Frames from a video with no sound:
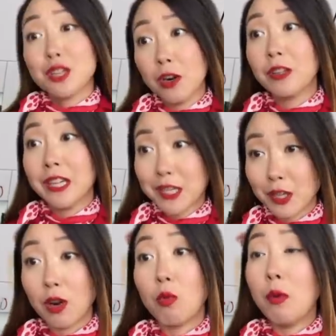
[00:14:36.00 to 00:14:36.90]
Certainly,
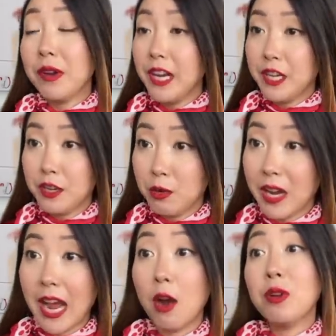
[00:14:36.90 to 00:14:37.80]
sir. What we need to
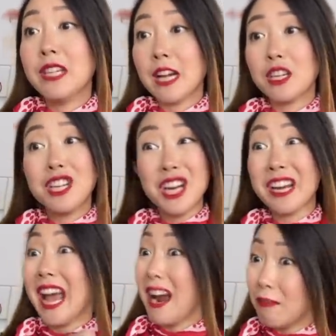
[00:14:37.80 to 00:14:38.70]
do now is actually
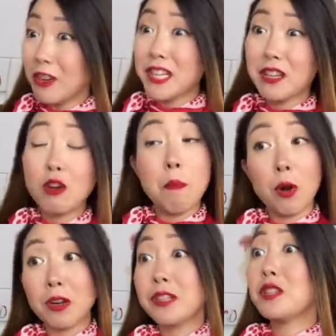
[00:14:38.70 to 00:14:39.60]
check every single
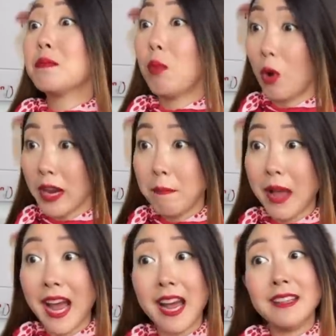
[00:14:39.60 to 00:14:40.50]
person's boarding
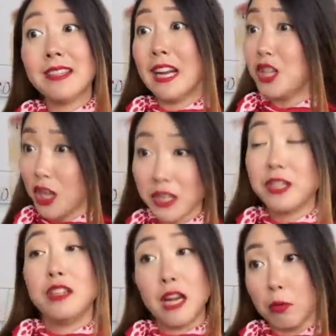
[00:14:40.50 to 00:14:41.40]
pass
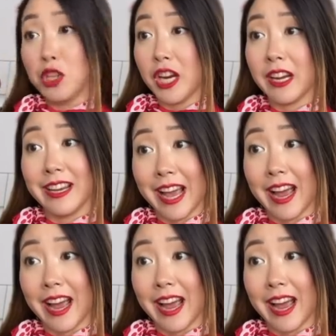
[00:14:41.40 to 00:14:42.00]
just to double check